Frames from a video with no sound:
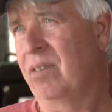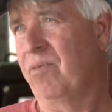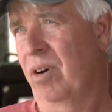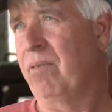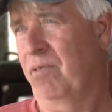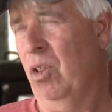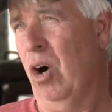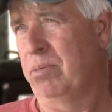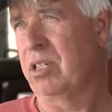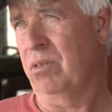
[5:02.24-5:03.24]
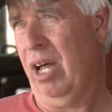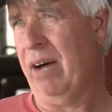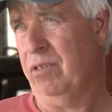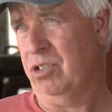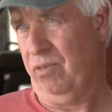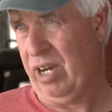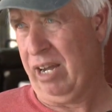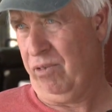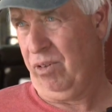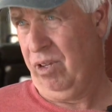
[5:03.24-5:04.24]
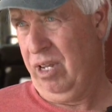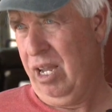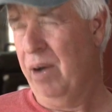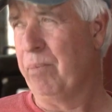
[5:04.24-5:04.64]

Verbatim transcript: for, for lobster larval survival. Right.